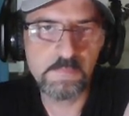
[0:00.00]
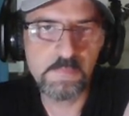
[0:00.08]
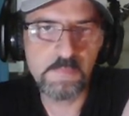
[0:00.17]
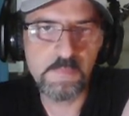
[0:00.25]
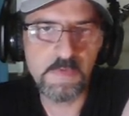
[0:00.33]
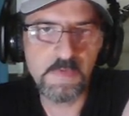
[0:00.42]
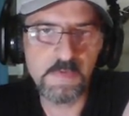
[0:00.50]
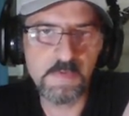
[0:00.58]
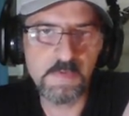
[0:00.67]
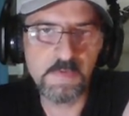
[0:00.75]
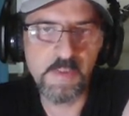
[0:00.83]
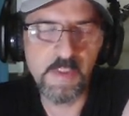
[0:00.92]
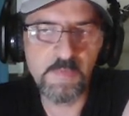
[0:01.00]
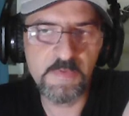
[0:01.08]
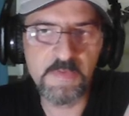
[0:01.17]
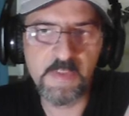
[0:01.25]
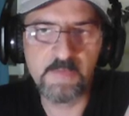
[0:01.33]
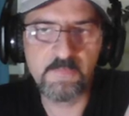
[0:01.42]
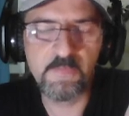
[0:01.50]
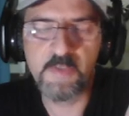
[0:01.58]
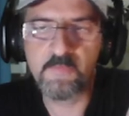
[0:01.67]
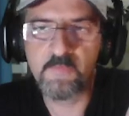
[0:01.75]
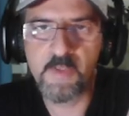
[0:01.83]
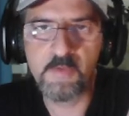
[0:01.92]
lemons can find
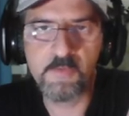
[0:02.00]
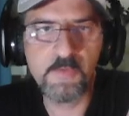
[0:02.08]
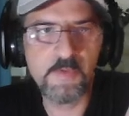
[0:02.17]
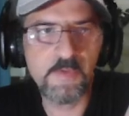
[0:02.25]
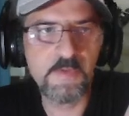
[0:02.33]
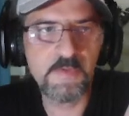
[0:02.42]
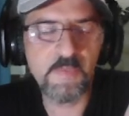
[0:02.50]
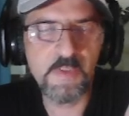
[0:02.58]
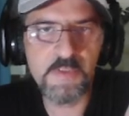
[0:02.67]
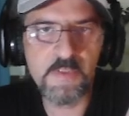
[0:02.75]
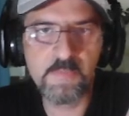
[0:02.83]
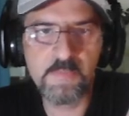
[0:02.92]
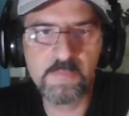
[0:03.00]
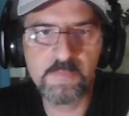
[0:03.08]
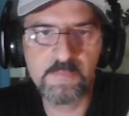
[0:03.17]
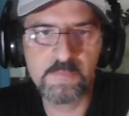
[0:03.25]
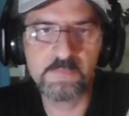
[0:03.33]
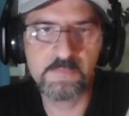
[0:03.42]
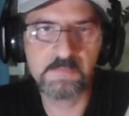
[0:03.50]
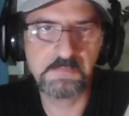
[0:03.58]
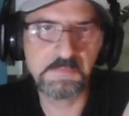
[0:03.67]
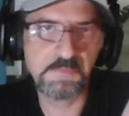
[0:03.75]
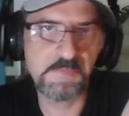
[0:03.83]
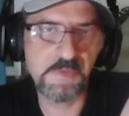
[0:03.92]
value in this matchup.
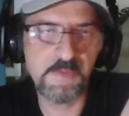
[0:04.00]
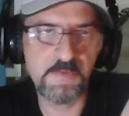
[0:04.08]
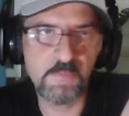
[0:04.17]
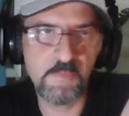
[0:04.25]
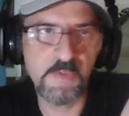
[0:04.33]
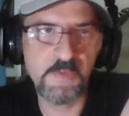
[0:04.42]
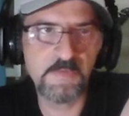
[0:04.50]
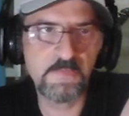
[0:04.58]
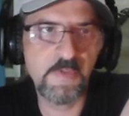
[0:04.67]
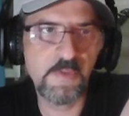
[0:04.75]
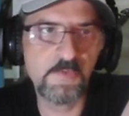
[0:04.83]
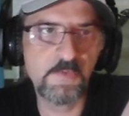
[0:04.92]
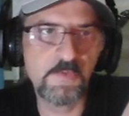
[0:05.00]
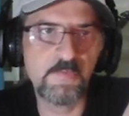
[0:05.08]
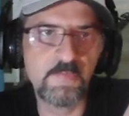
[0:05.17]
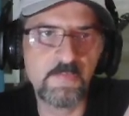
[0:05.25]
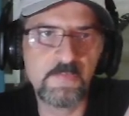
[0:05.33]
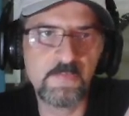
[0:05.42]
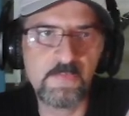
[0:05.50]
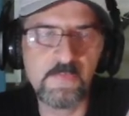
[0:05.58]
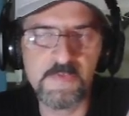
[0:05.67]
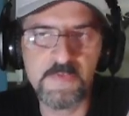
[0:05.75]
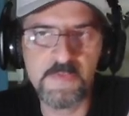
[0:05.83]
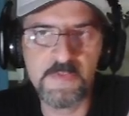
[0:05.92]
Like tremendous value if
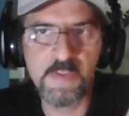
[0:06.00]
this is a